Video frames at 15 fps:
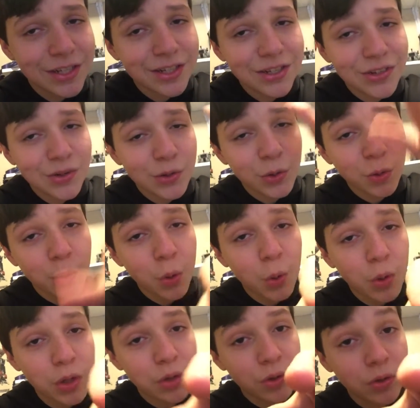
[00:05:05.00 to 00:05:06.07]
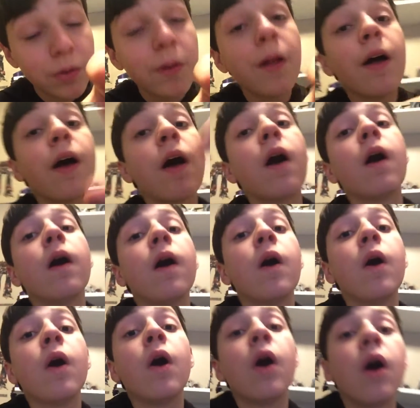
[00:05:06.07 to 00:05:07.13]
You're loyal.
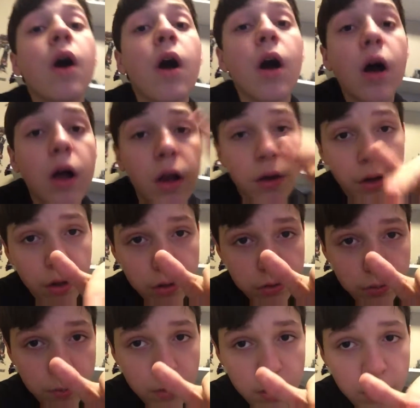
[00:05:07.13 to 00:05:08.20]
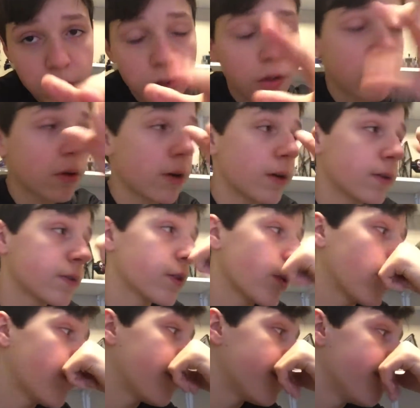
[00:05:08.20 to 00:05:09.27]
Another one. Okay,
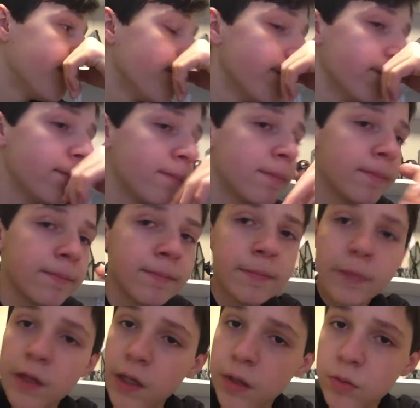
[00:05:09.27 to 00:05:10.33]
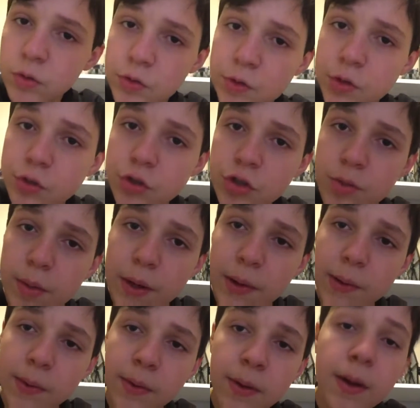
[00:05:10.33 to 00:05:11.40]
so I will search
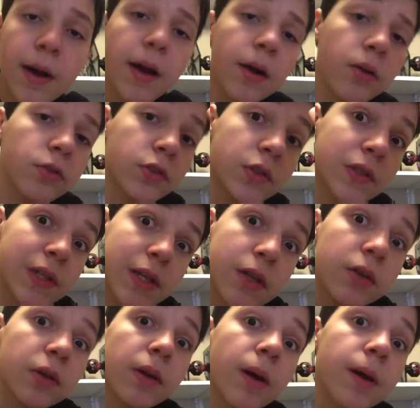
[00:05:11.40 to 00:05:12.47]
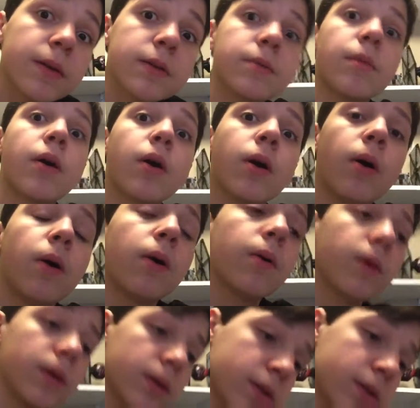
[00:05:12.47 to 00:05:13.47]
tomorrow. I'll see you guys tomorrow. Well,